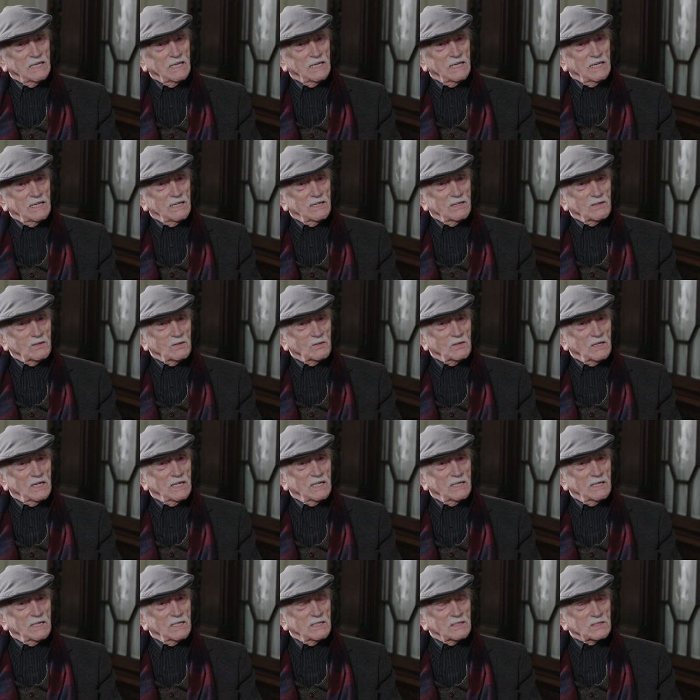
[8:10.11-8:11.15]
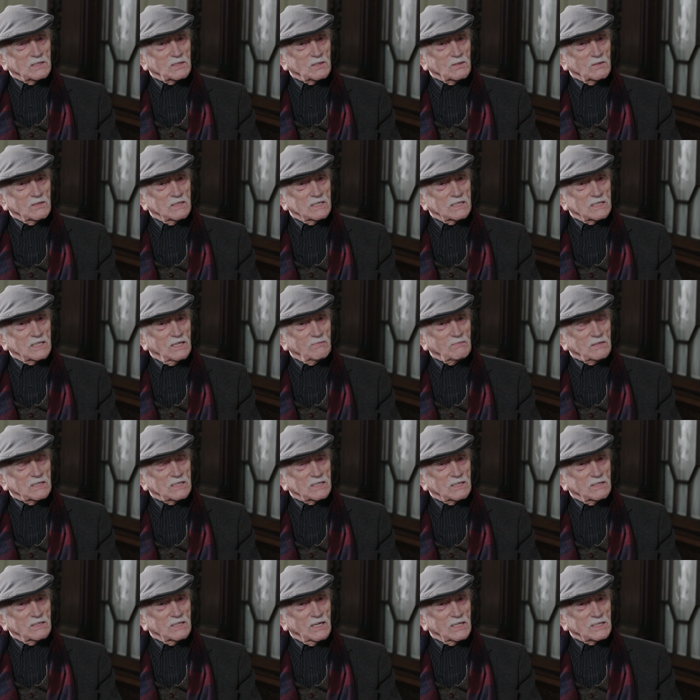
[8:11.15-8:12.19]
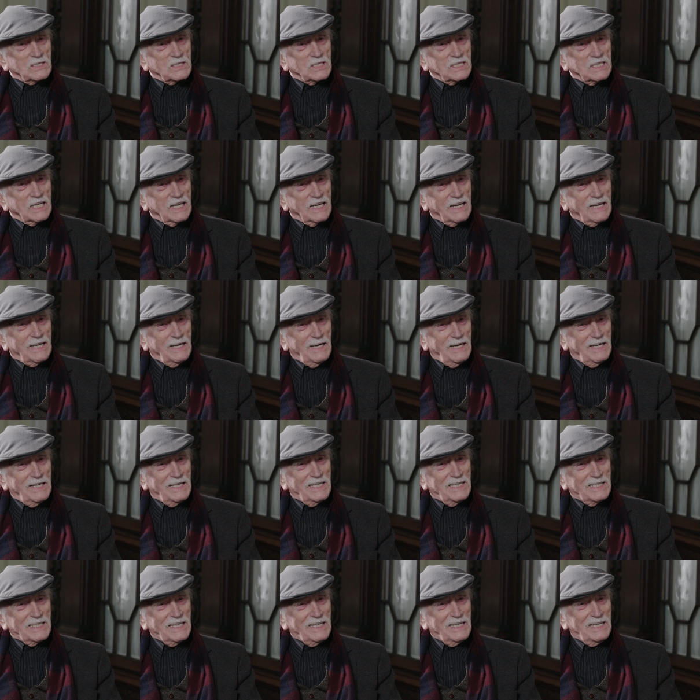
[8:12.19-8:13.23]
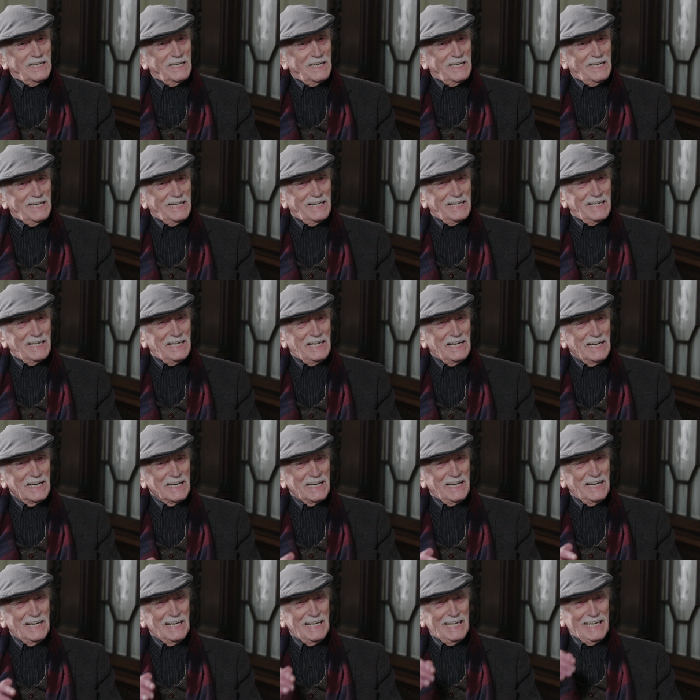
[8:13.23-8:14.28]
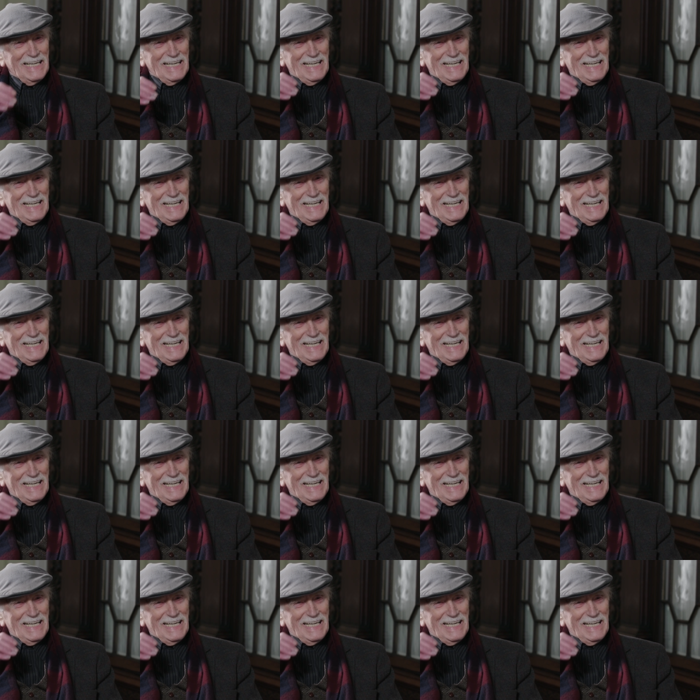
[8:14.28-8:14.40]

Yes. Uh, so the servants are not seen. The subterranean Catholics.